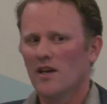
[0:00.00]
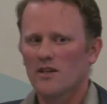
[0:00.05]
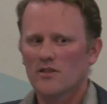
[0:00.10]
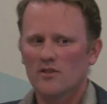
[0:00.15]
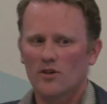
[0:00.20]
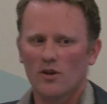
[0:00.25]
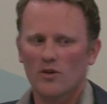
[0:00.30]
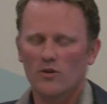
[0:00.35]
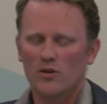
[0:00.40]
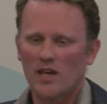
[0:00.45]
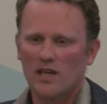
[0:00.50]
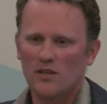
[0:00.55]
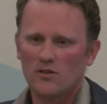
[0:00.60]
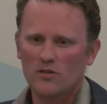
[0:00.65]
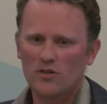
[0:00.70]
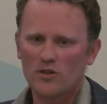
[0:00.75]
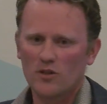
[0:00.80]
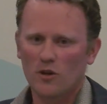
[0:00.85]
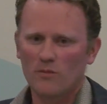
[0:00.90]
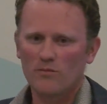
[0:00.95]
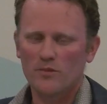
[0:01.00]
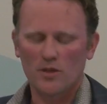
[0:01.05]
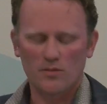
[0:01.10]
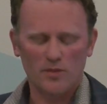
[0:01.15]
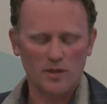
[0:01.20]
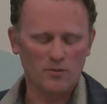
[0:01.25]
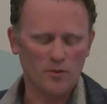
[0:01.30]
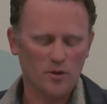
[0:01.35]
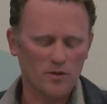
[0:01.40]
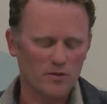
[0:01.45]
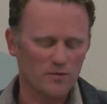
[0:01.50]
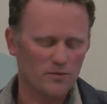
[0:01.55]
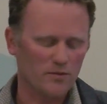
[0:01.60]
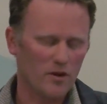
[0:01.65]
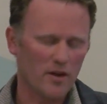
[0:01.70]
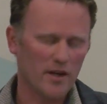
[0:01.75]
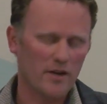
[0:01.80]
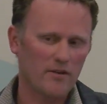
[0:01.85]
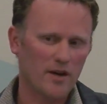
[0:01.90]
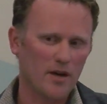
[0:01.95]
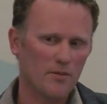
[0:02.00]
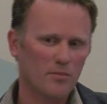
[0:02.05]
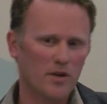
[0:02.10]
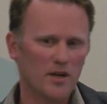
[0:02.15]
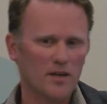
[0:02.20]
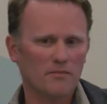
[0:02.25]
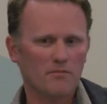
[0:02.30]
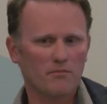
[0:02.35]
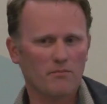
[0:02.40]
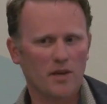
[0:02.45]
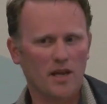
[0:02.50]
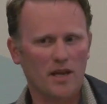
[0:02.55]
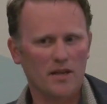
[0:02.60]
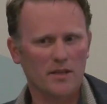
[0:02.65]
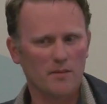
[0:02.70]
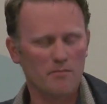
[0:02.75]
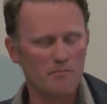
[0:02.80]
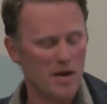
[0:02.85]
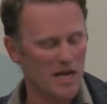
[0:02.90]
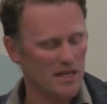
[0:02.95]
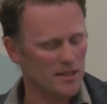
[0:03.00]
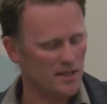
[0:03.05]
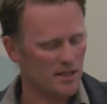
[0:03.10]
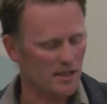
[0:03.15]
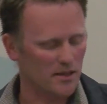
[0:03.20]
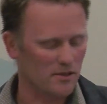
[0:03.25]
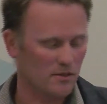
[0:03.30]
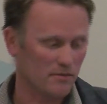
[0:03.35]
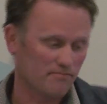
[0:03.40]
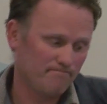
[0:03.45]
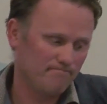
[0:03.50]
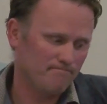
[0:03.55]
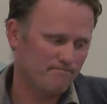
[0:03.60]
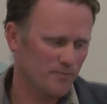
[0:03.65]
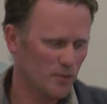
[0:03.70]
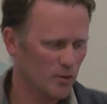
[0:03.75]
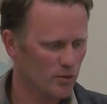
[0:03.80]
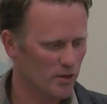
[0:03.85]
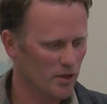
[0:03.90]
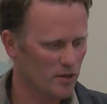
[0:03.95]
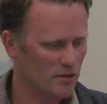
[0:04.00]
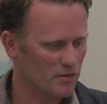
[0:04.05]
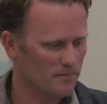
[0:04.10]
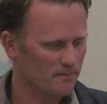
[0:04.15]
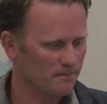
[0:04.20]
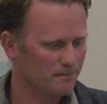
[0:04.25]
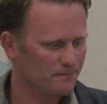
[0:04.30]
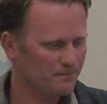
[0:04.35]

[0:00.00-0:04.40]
So can you stop gypsy moths from flying around by playing them bat sounds? Who knows?